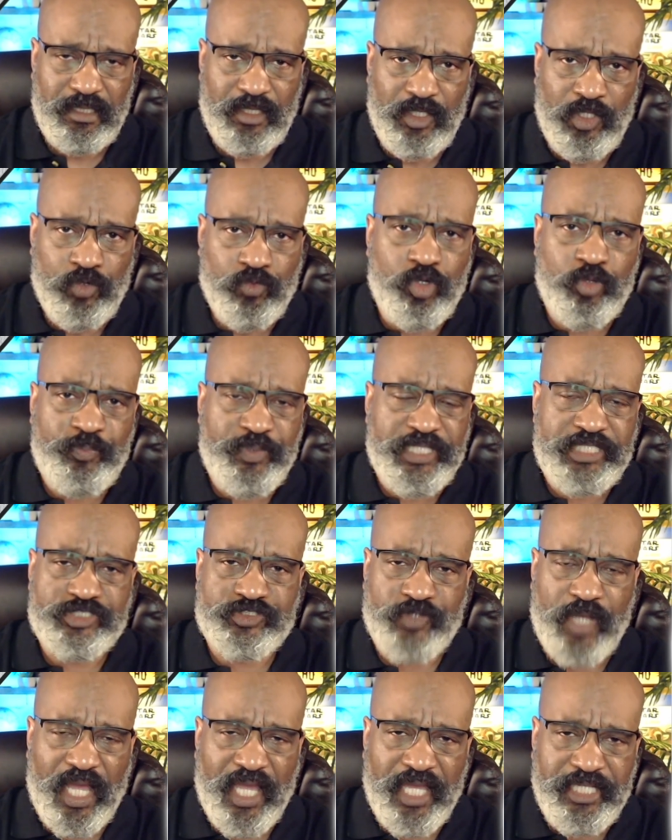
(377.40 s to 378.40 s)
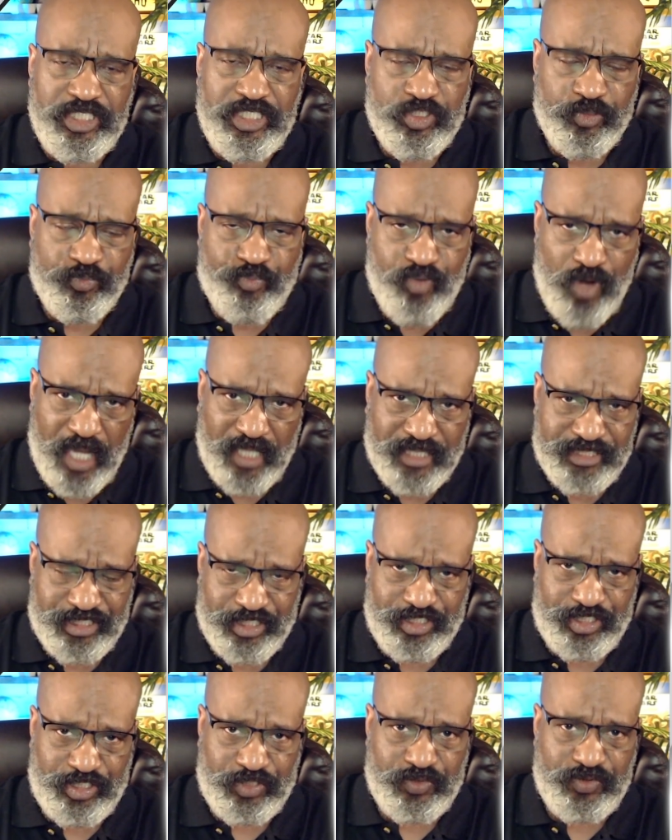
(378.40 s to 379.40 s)
will be trying to
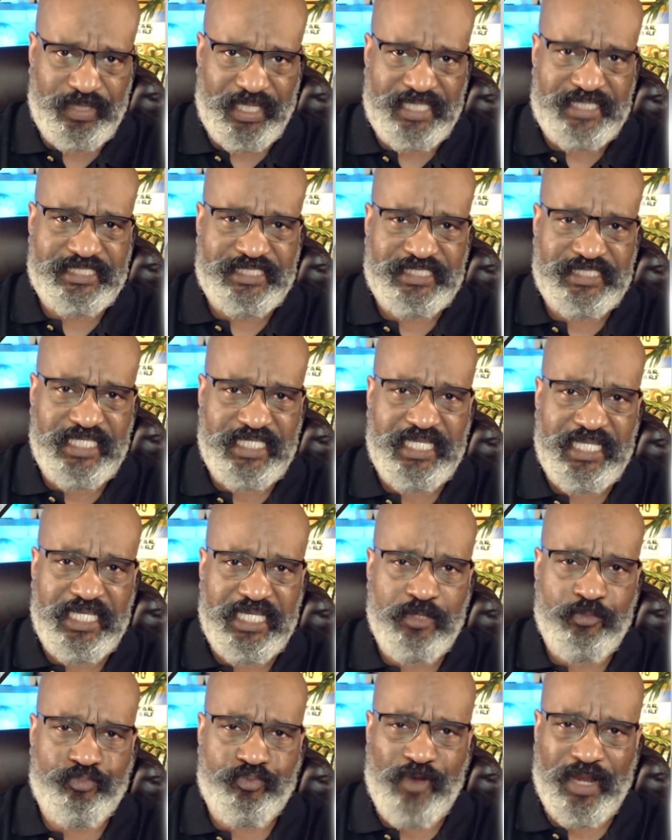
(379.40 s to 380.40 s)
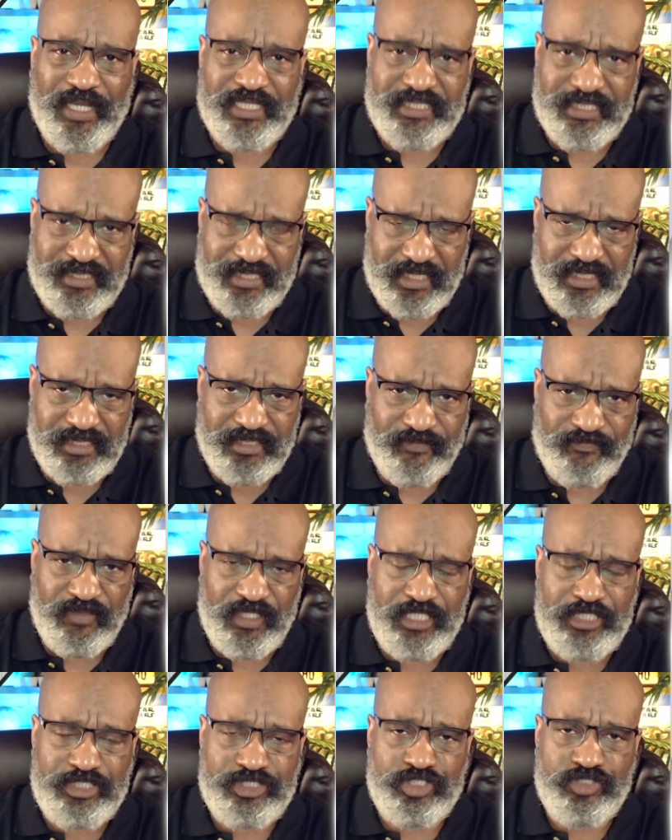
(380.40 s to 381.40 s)
prosecute a sitting president of
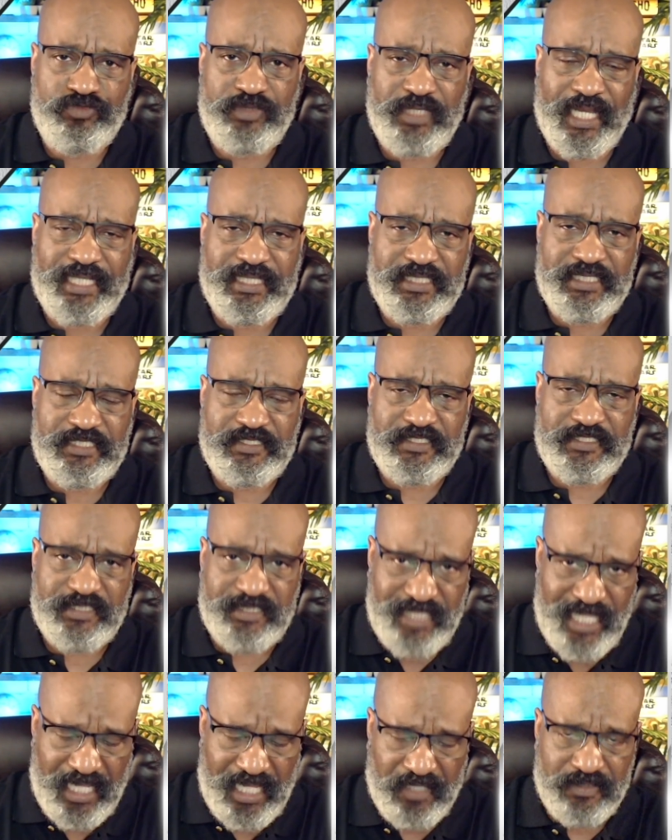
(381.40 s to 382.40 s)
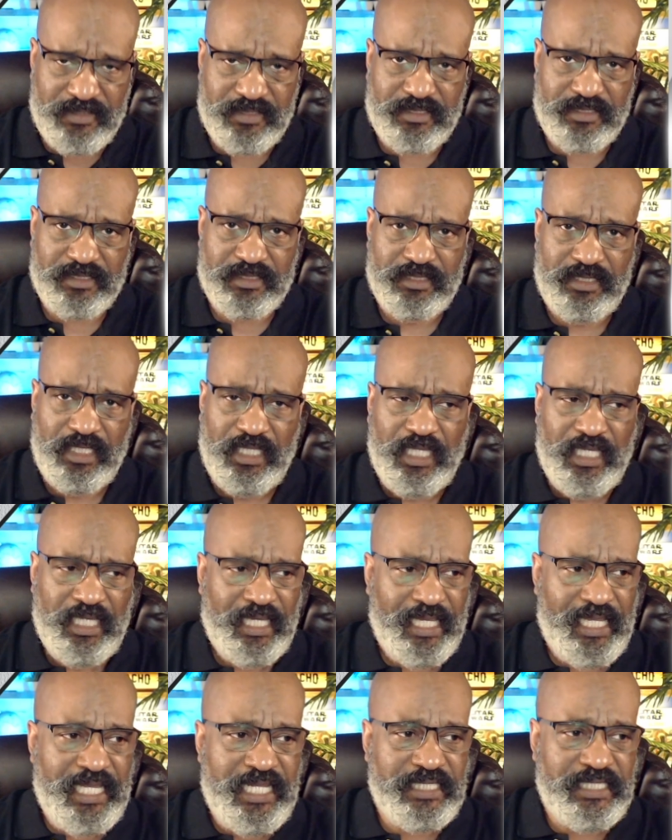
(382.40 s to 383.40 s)
these United States.
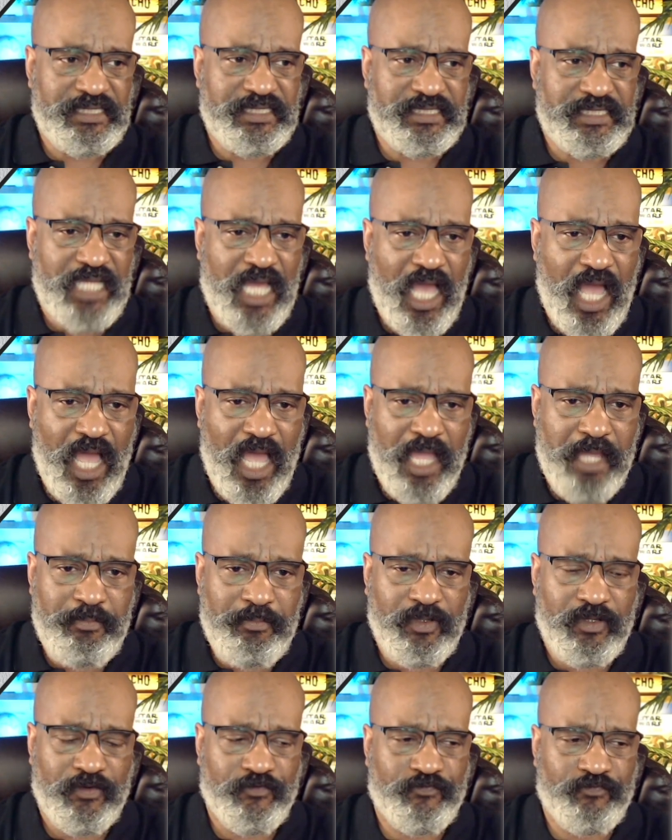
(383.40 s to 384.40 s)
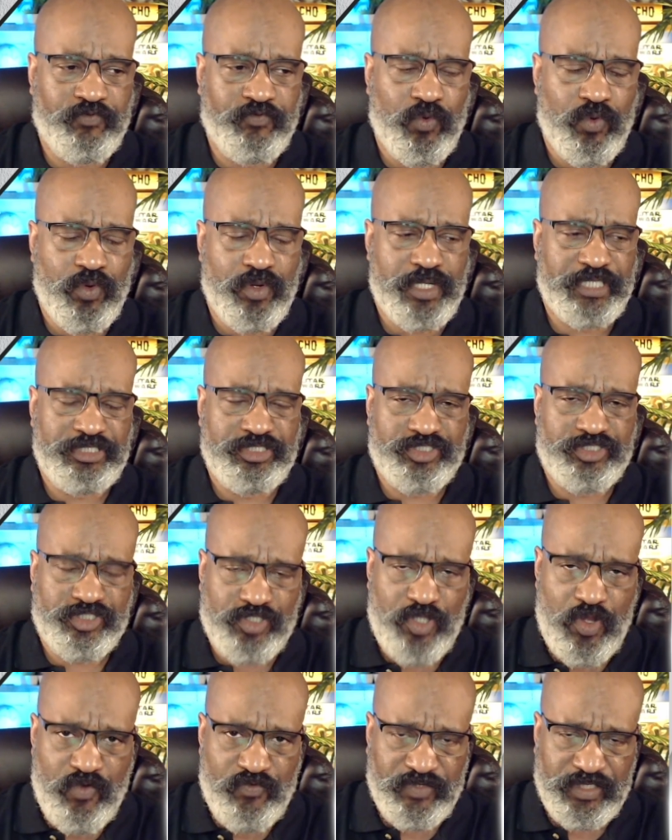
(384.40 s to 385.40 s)
It is time for
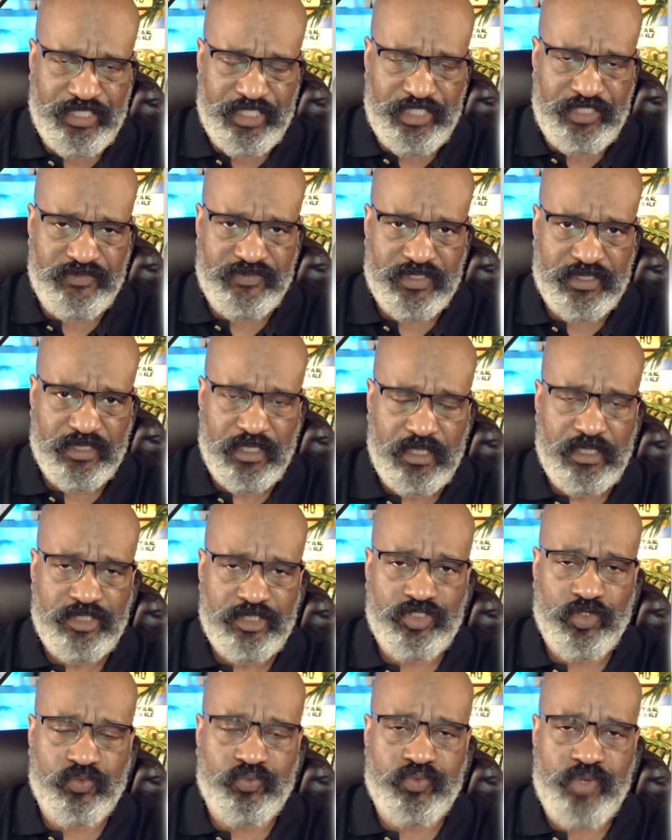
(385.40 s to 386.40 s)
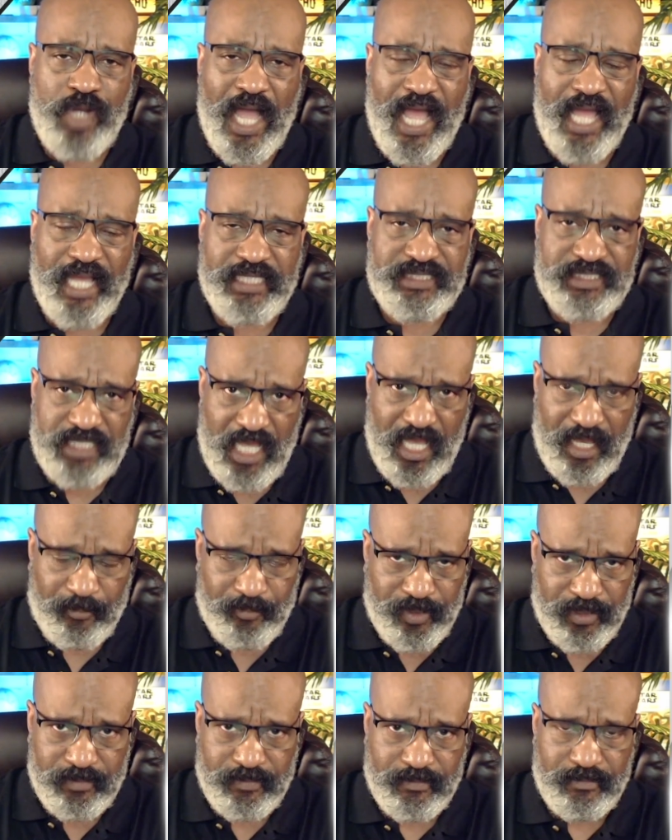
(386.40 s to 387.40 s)
conservatives to rise
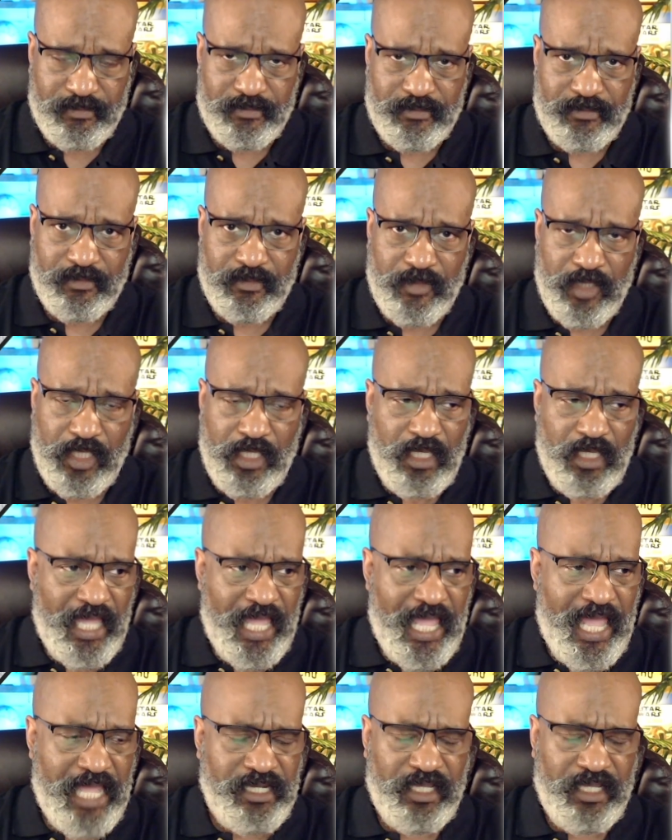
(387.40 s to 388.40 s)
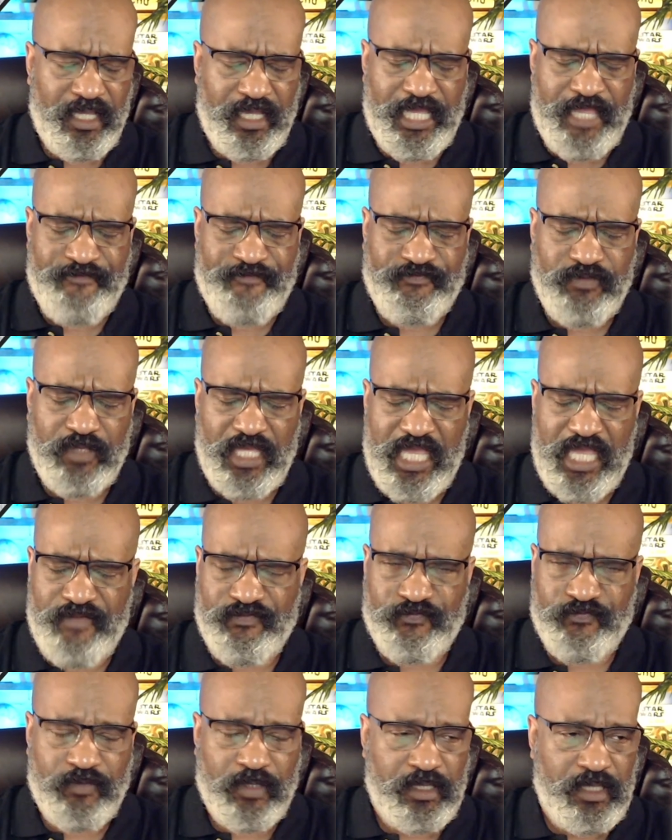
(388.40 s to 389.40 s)
up. And if
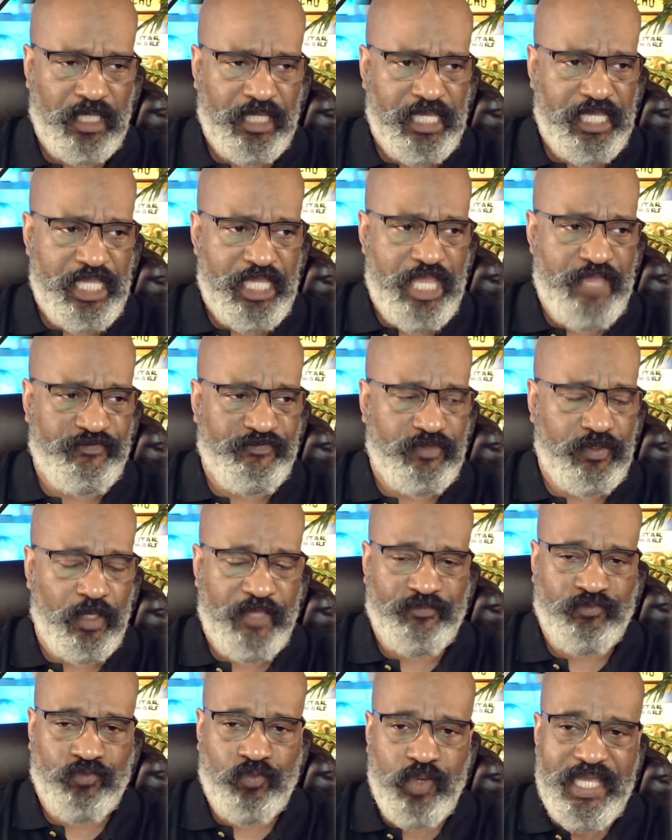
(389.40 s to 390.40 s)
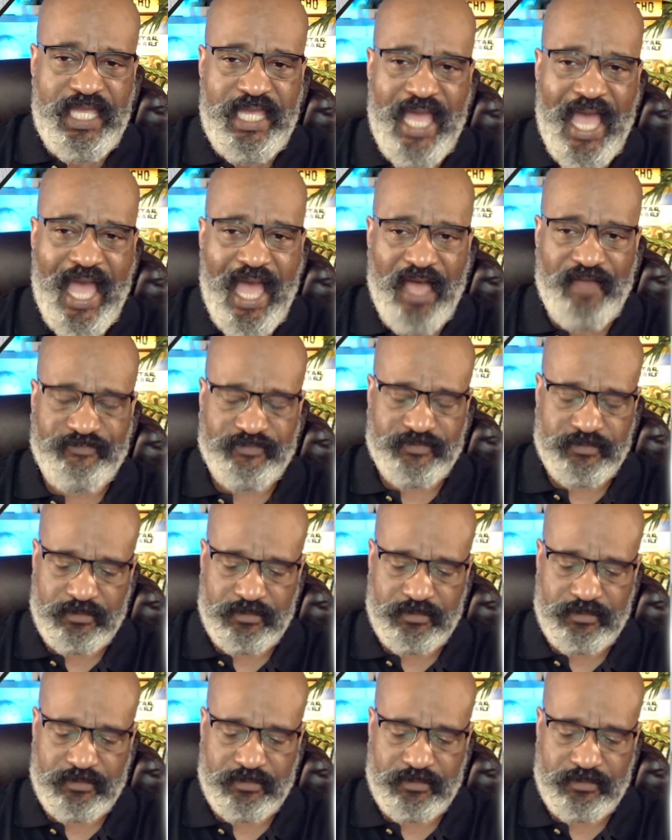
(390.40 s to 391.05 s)
we have